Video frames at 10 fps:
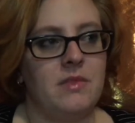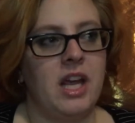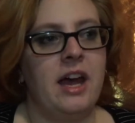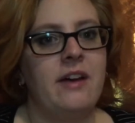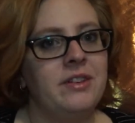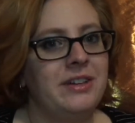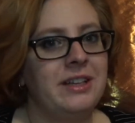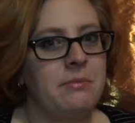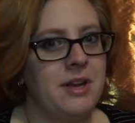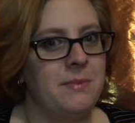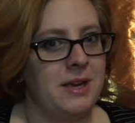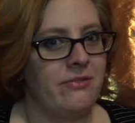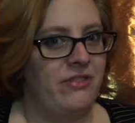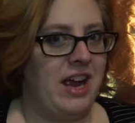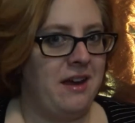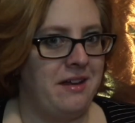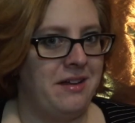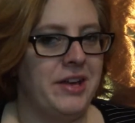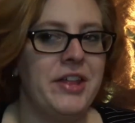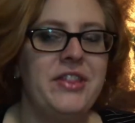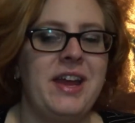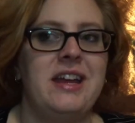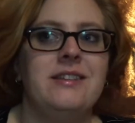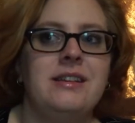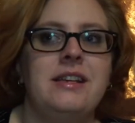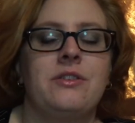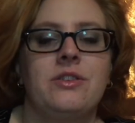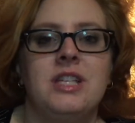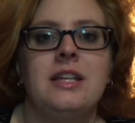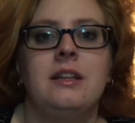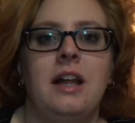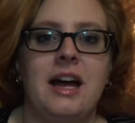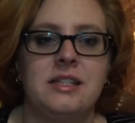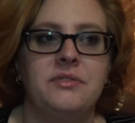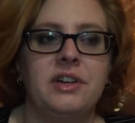I haven't really been a big fan. They either didn't last